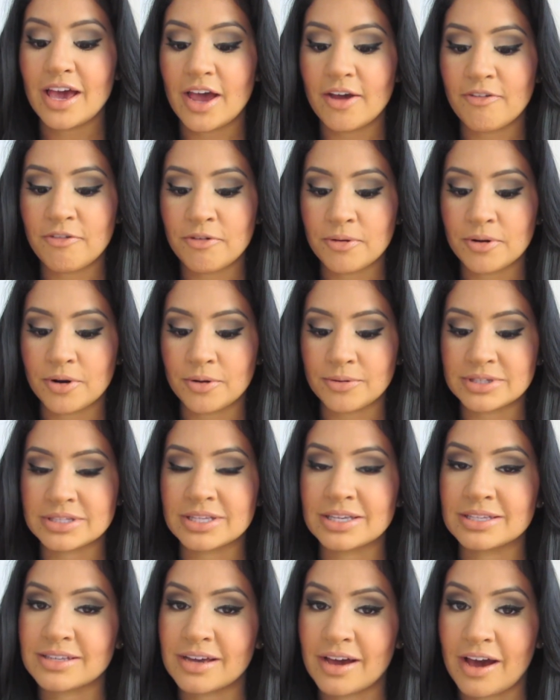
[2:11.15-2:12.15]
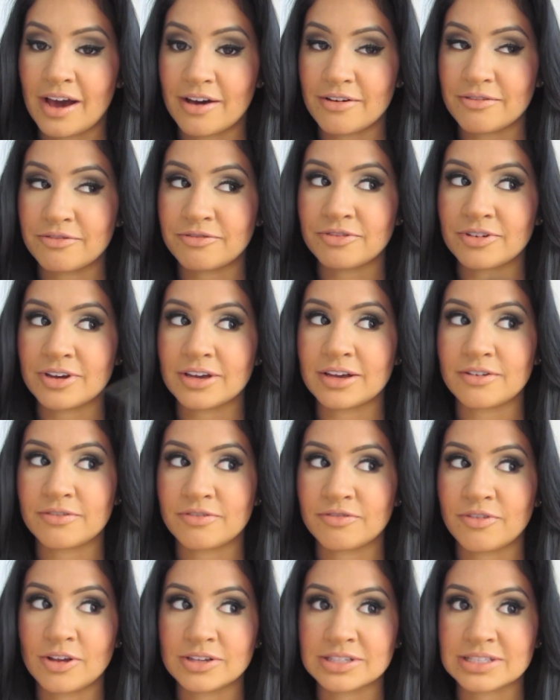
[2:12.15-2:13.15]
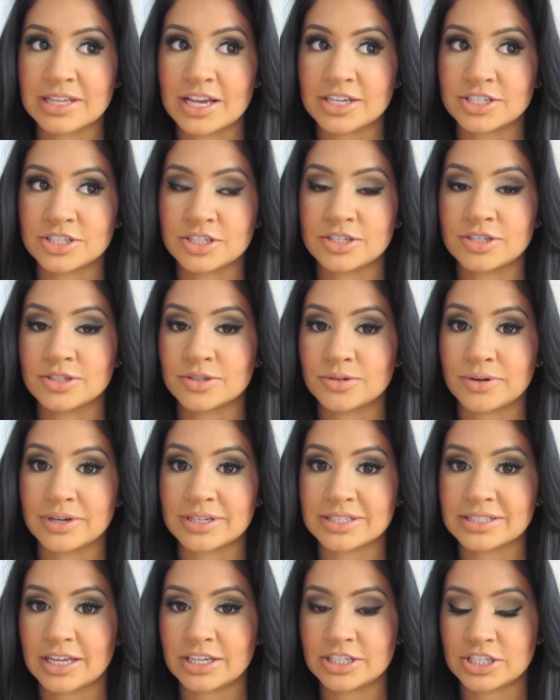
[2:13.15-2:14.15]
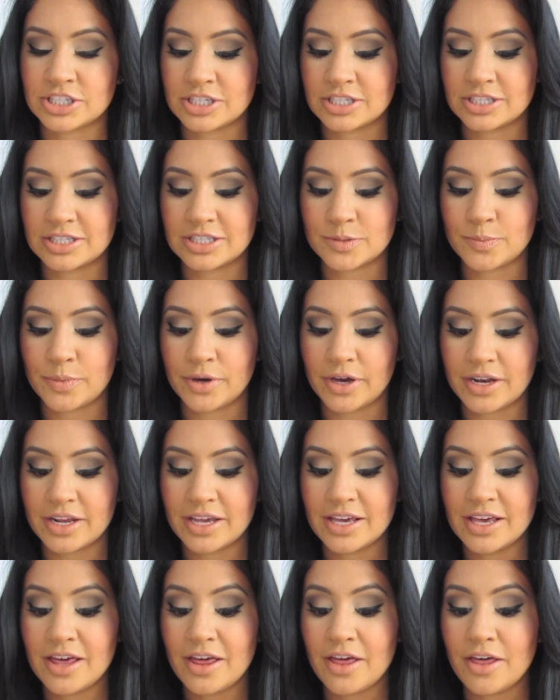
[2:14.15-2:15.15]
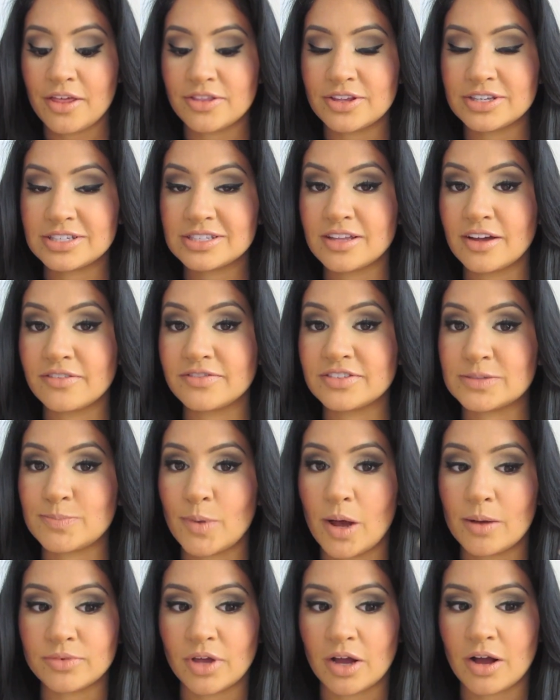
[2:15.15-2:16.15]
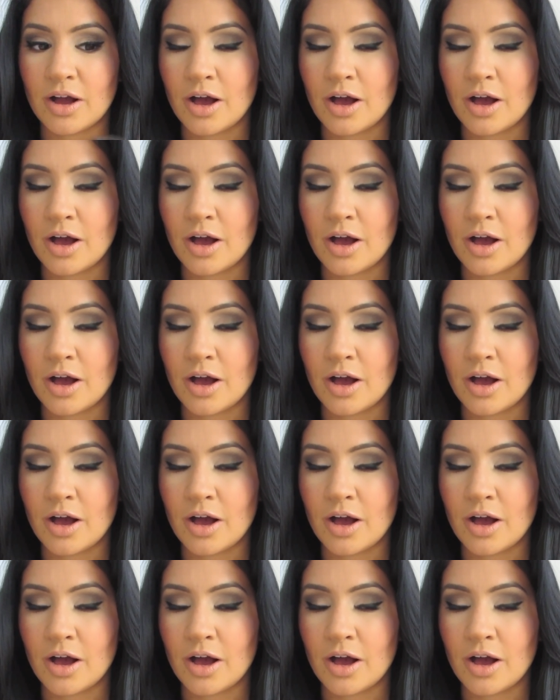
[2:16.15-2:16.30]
Everyone always thinks I have false lashes or extensions, but this stuff is bomb dot